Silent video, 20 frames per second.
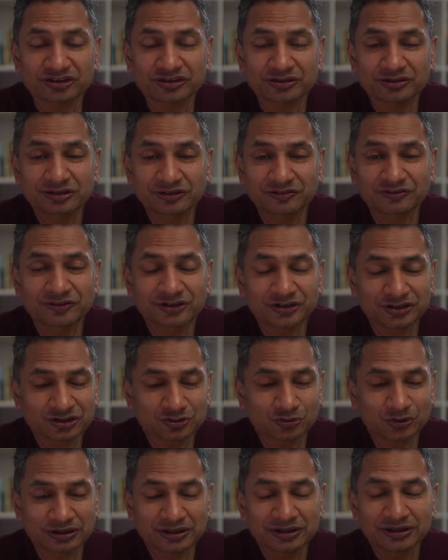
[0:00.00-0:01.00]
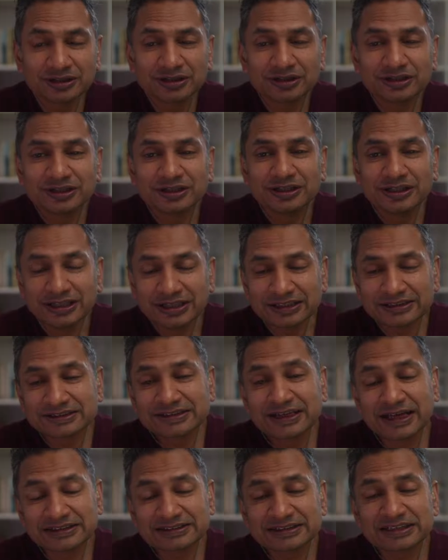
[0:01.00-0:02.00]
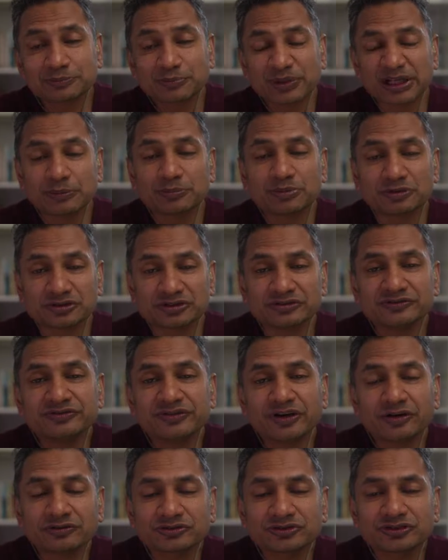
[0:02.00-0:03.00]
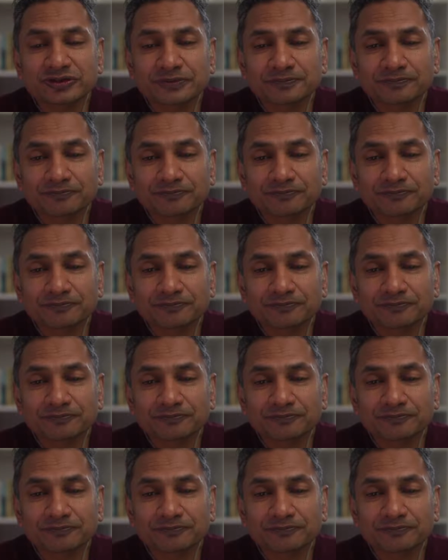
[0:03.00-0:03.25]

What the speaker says: the first win is getting people to vote.